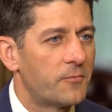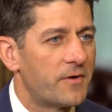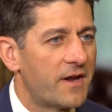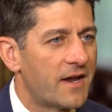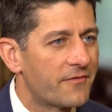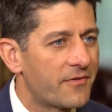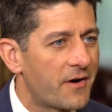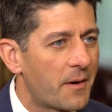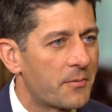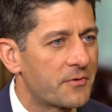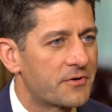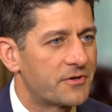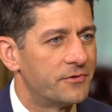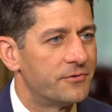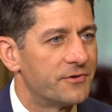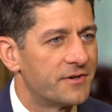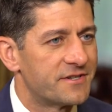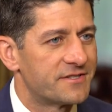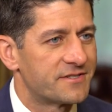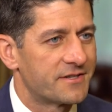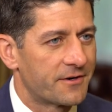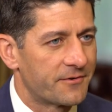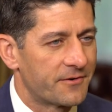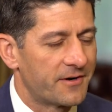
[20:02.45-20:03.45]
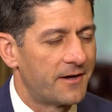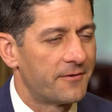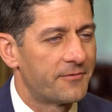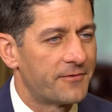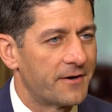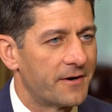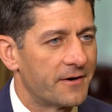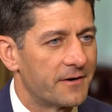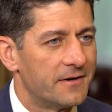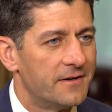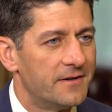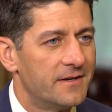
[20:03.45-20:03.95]
We have opportunities that are out
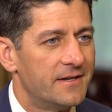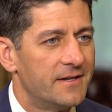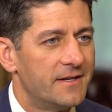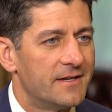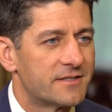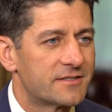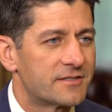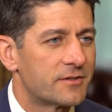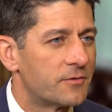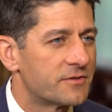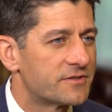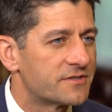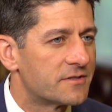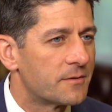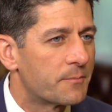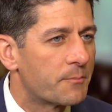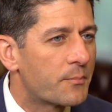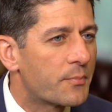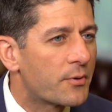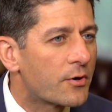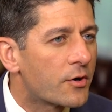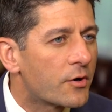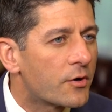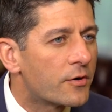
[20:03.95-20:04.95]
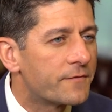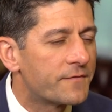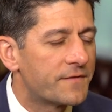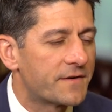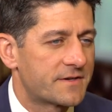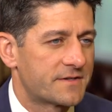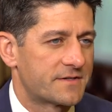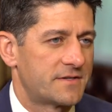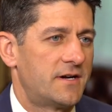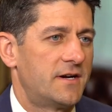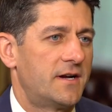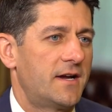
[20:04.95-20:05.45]
there. So it's the
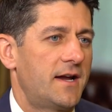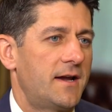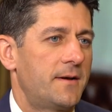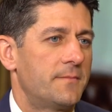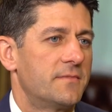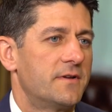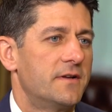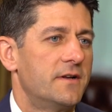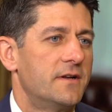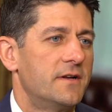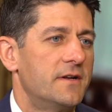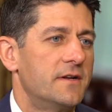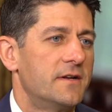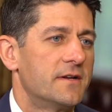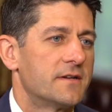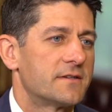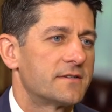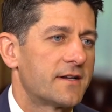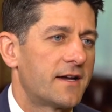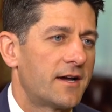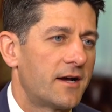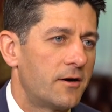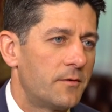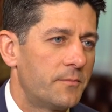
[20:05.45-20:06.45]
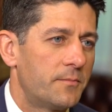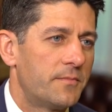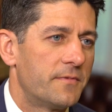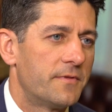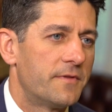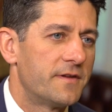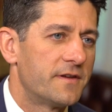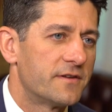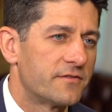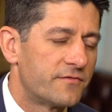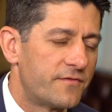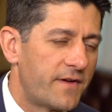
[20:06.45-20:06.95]
perfect time to help
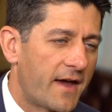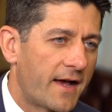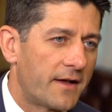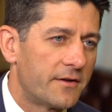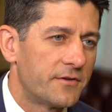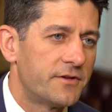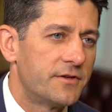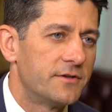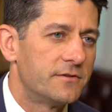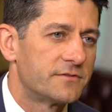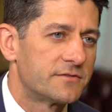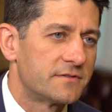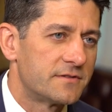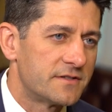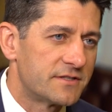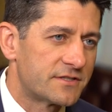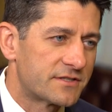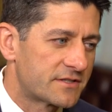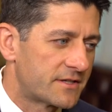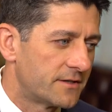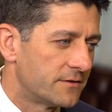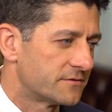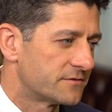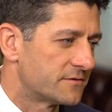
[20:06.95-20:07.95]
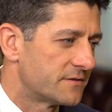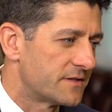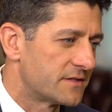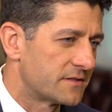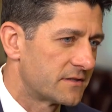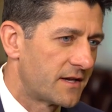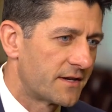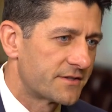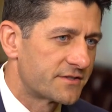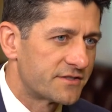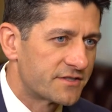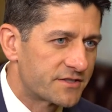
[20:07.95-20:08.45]
these values and these skills and these
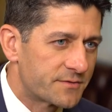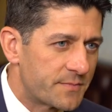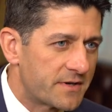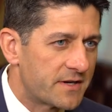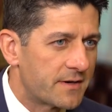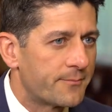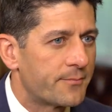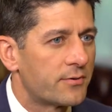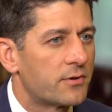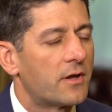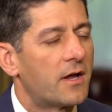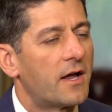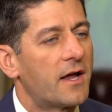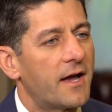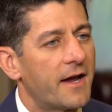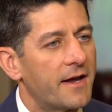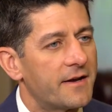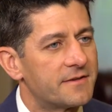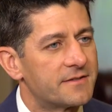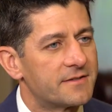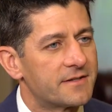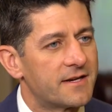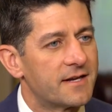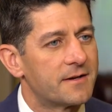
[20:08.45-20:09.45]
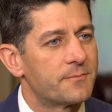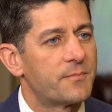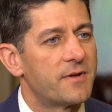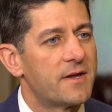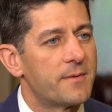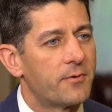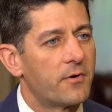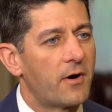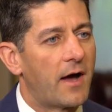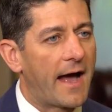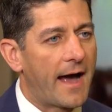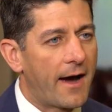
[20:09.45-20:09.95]
lessons be applied to get
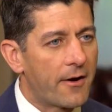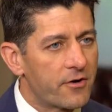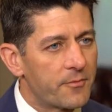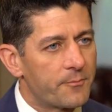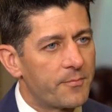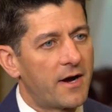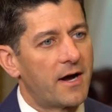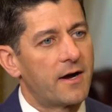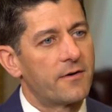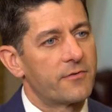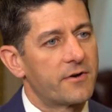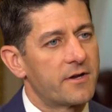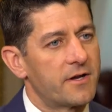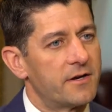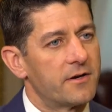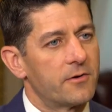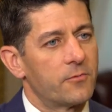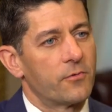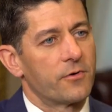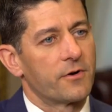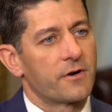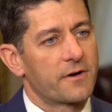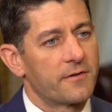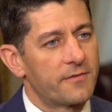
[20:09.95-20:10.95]
people out of poverty into work.